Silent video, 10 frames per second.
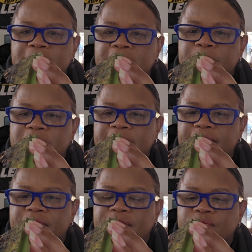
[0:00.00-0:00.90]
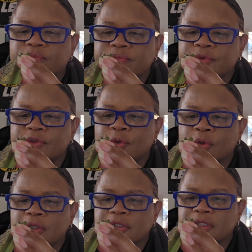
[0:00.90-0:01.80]
And I believe the
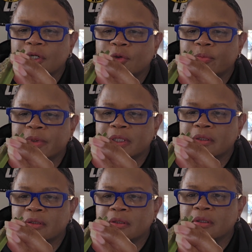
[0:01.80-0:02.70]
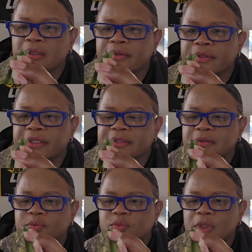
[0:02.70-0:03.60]
doors open on this
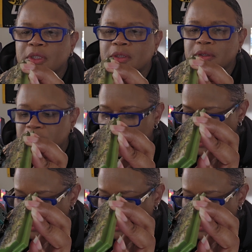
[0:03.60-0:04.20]
one.